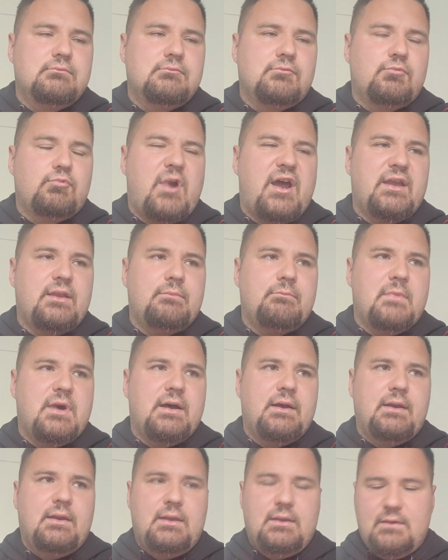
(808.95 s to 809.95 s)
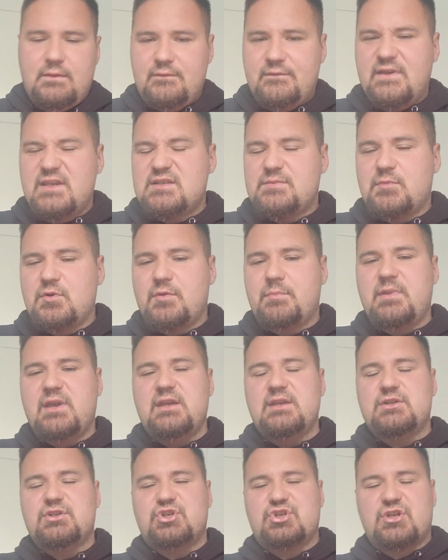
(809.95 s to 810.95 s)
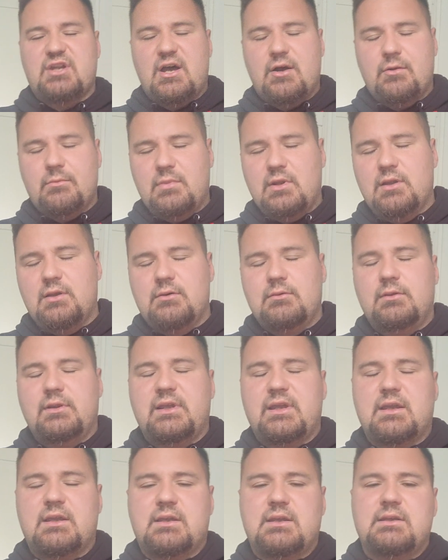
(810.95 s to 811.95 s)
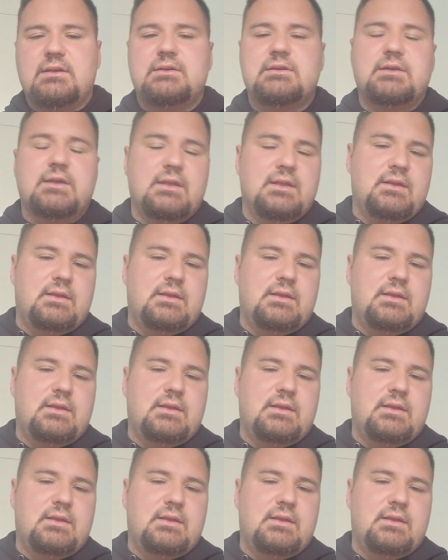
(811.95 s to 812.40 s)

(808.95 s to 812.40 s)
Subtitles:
write my Facebook page down below, link it,